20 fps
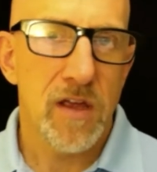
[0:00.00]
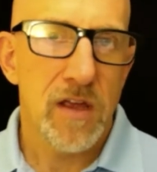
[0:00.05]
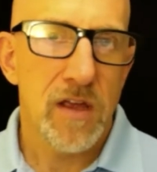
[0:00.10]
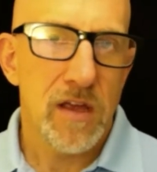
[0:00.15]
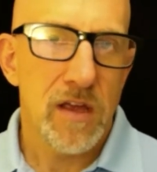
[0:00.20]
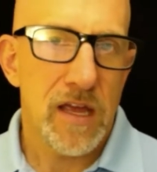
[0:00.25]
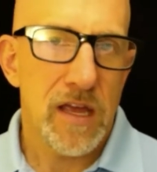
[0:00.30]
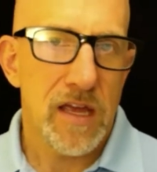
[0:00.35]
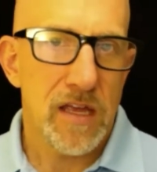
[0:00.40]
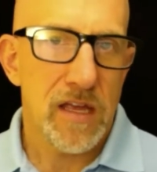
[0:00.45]

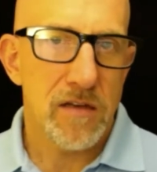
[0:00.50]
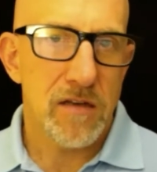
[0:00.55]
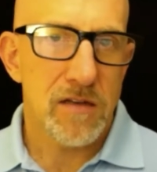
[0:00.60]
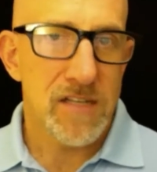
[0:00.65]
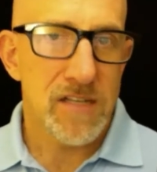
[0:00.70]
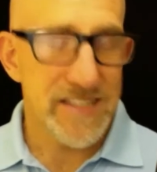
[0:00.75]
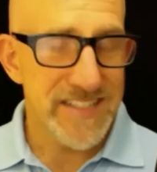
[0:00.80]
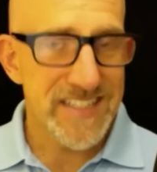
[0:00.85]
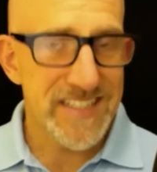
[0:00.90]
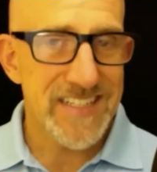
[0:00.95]
And
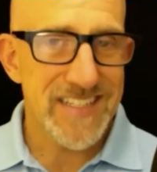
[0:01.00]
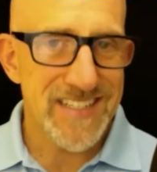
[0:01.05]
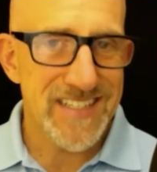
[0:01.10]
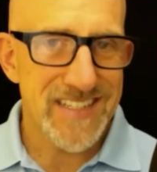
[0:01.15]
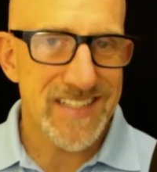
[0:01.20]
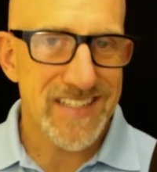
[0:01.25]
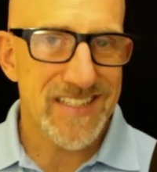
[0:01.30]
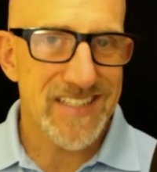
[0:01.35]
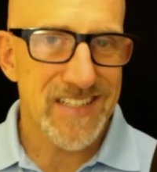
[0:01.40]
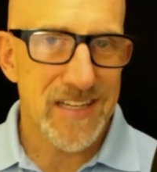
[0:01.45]

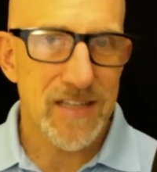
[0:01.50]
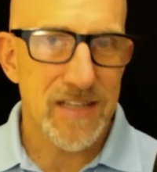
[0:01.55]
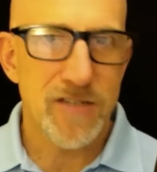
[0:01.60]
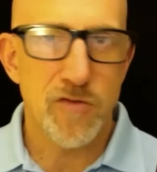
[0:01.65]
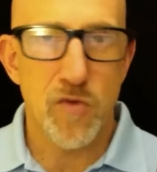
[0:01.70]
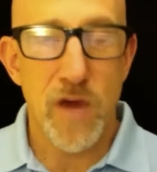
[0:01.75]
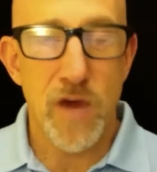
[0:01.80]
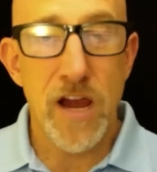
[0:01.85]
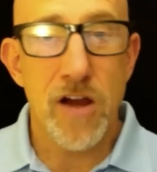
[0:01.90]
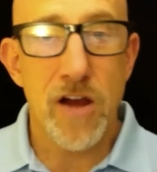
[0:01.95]
consistency is
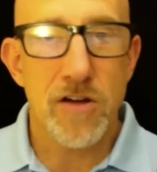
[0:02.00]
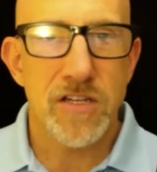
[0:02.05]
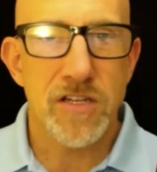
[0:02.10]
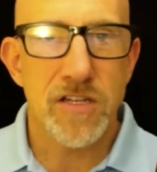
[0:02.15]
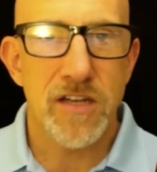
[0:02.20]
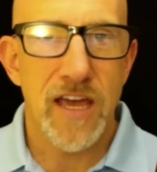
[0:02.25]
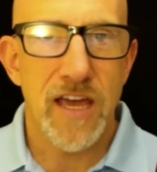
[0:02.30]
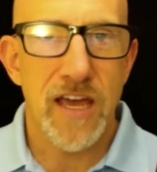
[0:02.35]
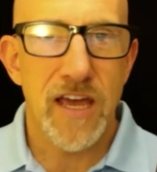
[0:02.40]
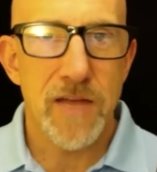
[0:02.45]
rare
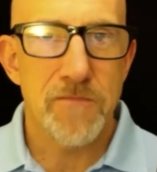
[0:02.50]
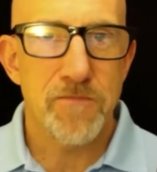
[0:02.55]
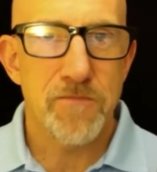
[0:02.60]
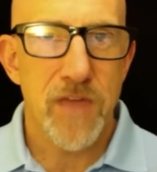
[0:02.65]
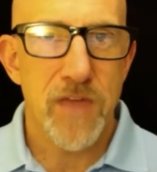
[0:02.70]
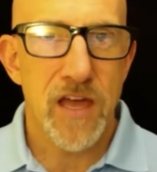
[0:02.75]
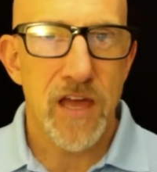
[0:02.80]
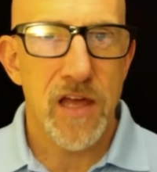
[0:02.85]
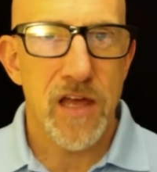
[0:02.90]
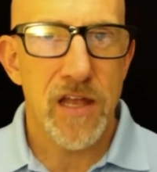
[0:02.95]
today.
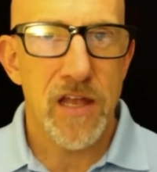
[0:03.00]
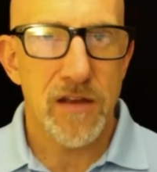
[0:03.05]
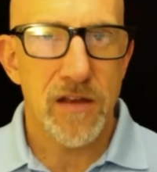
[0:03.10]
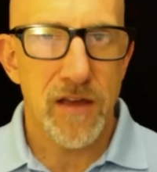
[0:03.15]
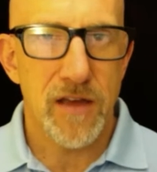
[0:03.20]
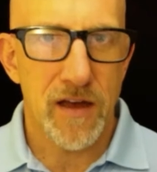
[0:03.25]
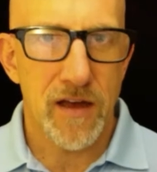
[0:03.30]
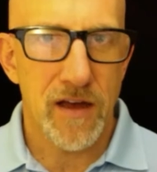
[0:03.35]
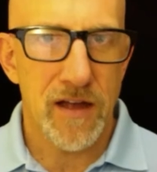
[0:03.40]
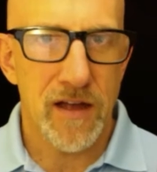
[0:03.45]
And
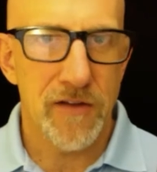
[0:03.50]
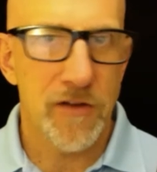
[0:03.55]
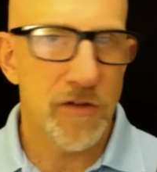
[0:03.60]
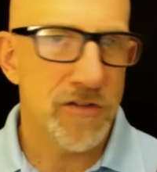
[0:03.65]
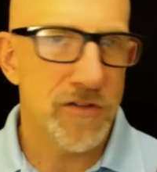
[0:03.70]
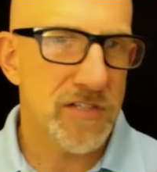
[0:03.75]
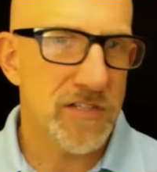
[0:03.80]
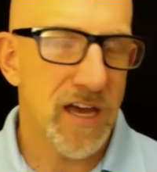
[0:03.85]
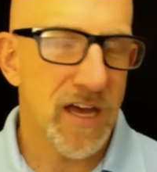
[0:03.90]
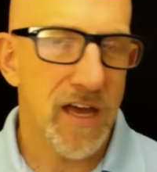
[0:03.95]
I know
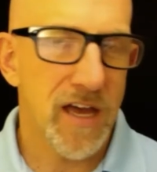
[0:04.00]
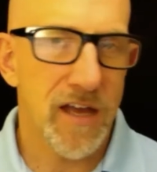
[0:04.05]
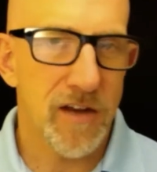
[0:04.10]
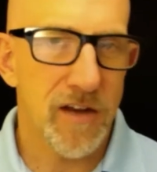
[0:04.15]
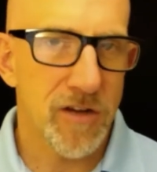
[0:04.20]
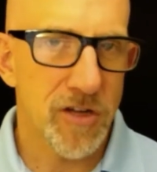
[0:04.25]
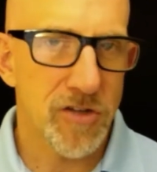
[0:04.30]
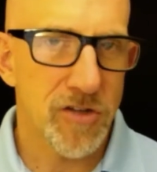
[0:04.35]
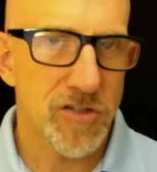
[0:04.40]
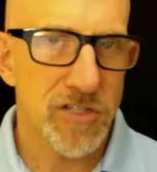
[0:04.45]
there's a guy on
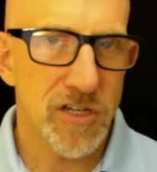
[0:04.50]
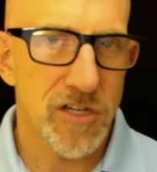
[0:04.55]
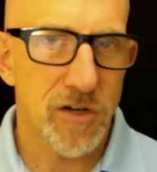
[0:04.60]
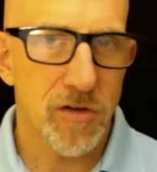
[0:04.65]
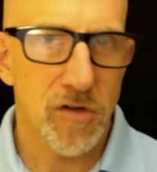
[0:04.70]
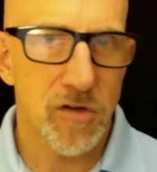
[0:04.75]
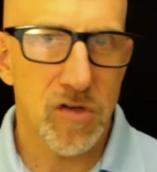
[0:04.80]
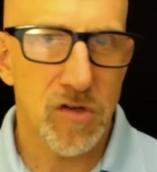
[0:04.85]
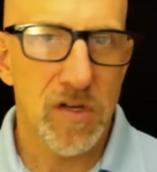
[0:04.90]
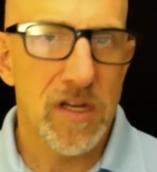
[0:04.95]
another show
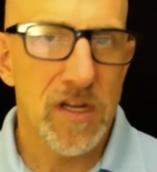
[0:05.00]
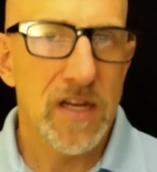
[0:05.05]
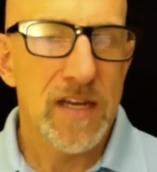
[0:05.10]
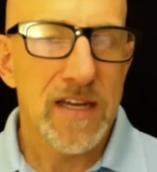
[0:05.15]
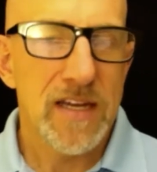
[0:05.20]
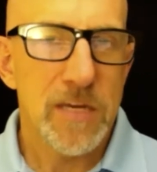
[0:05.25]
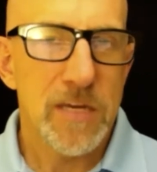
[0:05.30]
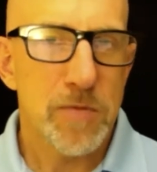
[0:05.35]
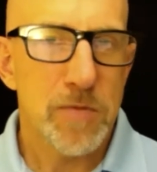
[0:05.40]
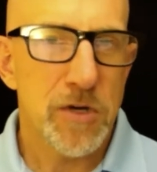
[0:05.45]
who
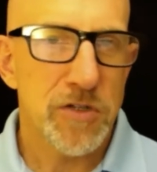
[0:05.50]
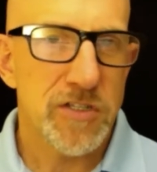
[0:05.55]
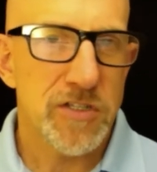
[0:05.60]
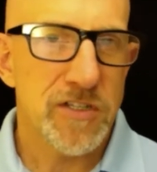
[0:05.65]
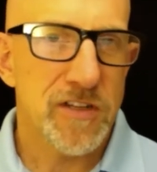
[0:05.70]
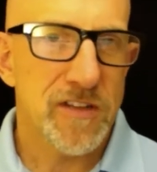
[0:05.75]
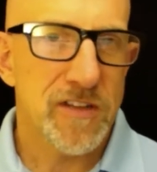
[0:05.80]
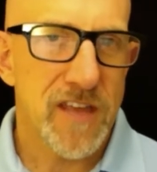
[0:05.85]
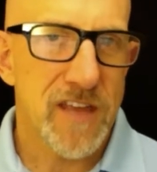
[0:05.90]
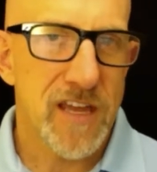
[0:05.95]
he
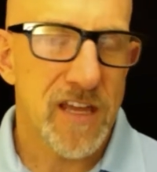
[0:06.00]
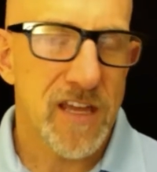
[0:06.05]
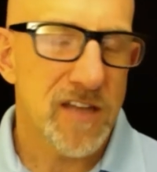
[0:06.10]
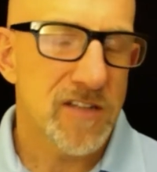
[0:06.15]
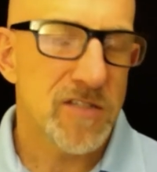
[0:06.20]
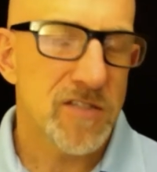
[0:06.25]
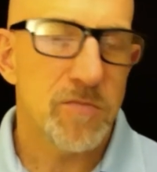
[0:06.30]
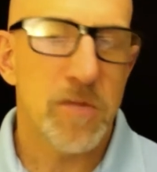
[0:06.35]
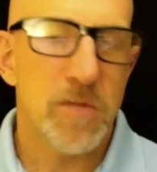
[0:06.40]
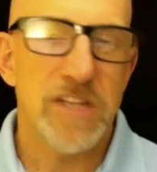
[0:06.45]
posted a thing, and
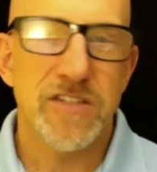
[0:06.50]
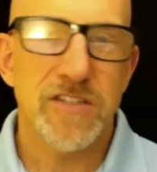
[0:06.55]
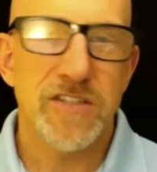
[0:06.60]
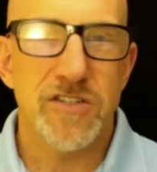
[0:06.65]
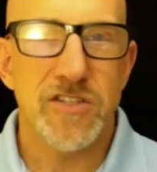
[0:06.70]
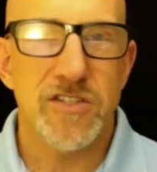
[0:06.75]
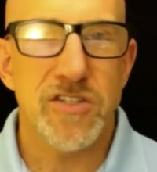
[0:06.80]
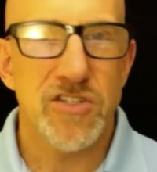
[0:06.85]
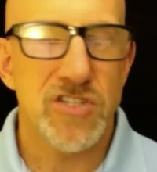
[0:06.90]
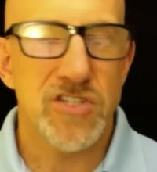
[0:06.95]
it's basically,
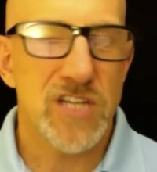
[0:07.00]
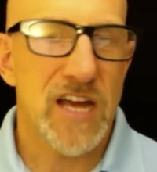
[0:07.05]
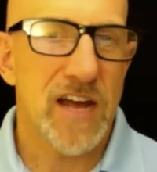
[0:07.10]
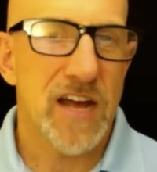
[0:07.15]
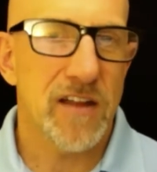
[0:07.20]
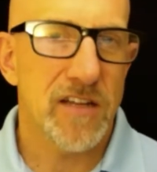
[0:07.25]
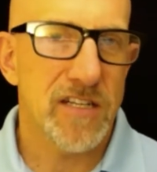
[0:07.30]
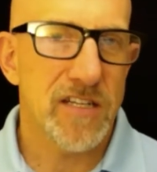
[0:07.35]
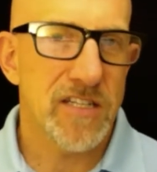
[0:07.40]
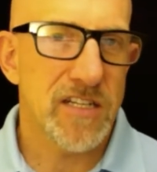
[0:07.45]
it's this
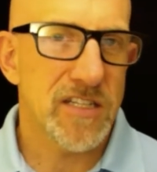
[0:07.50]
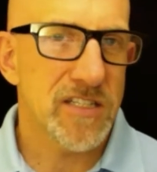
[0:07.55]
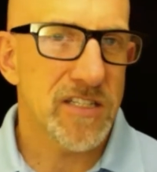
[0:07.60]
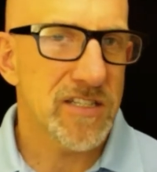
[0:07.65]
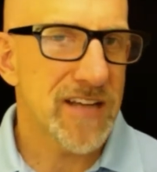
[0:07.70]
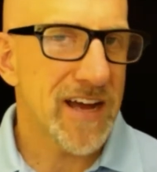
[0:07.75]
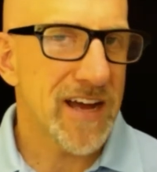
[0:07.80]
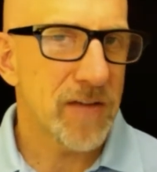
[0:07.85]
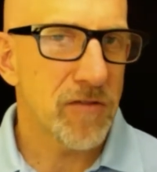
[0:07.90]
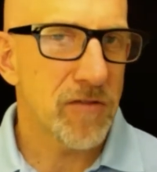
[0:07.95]
challenge, and it's
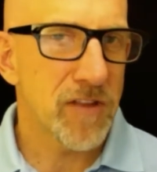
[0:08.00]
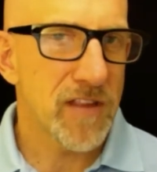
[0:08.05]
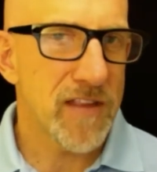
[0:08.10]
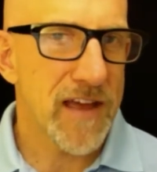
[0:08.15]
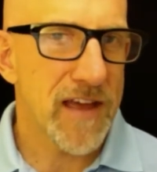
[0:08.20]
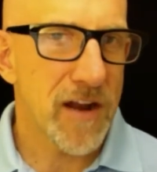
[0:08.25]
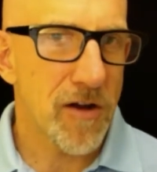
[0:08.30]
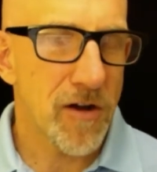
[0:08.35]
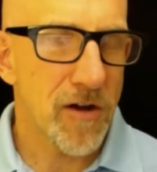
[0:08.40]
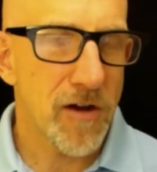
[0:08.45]
not really
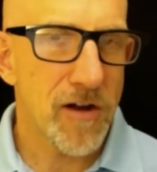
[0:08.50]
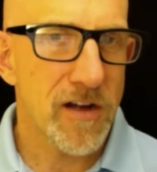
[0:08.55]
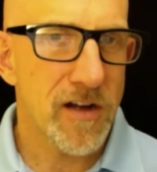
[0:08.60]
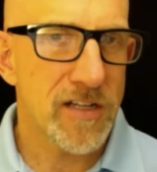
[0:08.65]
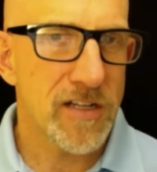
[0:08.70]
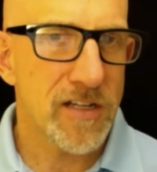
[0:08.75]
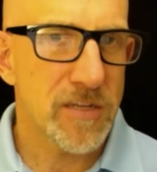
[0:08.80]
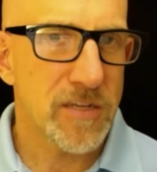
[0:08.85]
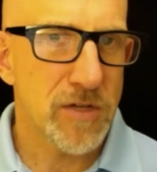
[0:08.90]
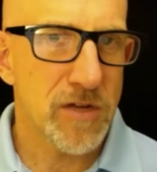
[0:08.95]
that hard,
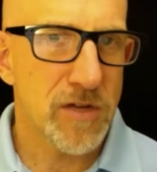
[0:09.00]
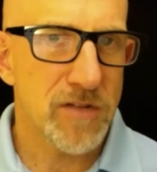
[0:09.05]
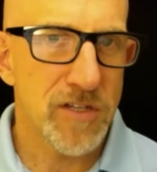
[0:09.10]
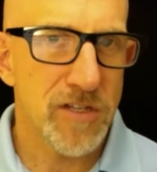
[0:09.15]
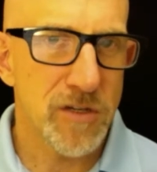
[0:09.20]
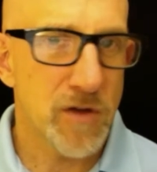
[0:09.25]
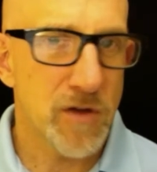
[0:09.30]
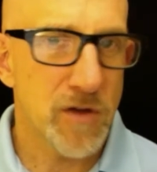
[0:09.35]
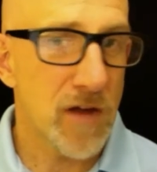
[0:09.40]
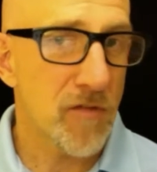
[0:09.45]
except you have to
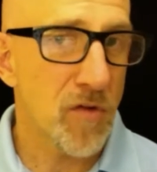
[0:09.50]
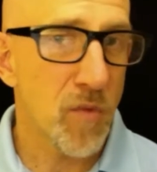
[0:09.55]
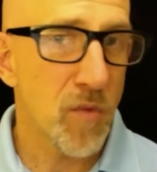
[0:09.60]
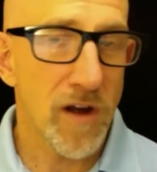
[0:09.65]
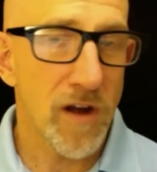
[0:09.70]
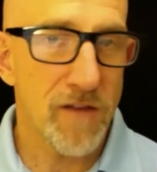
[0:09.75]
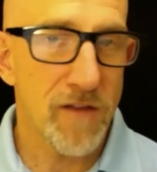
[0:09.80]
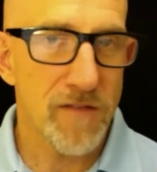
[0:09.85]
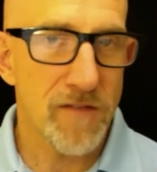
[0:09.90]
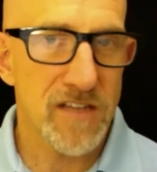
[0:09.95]
do every
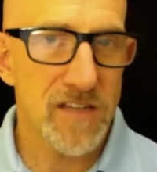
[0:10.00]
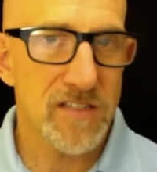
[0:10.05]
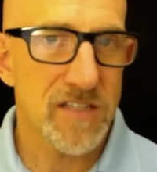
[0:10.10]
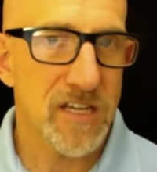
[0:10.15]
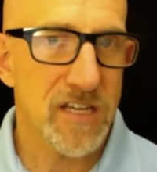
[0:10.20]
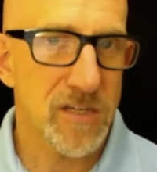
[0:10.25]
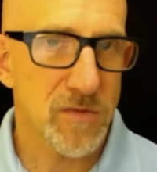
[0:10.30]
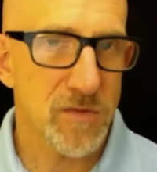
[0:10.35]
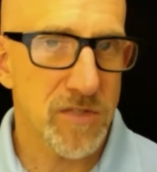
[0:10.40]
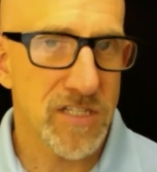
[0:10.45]
one of these
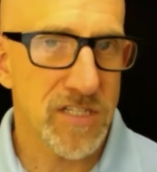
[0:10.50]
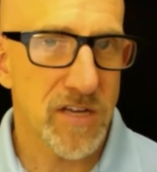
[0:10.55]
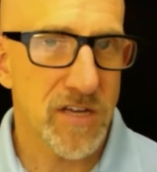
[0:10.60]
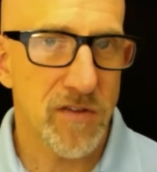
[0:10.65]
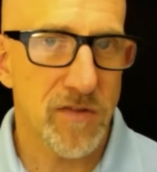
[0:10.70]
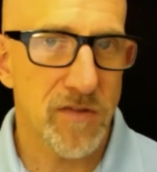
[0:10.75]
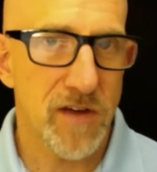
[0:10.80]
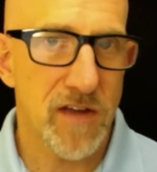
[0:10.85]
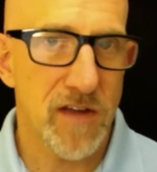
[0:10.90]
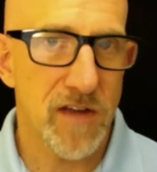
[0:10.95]
things for
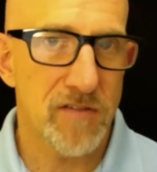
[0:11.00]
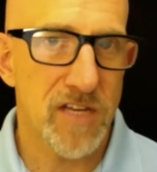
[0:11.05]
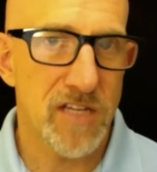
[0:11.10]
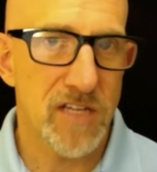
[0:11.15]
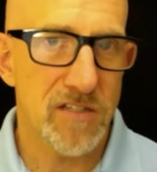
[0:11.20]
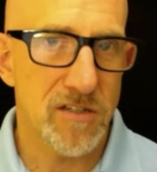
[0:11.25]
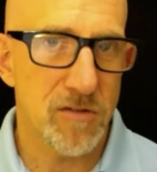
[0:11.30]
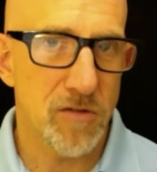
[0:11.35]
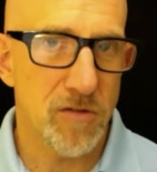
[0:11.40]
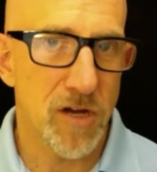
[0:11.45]
75
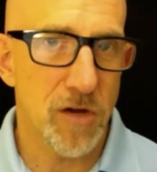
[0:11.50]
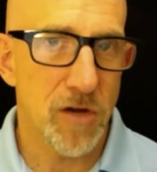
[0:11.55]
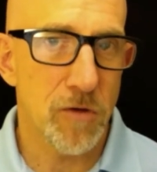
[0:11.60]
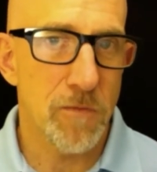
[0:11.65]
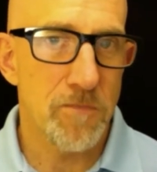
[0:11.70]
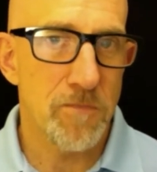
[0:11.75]
days in a row.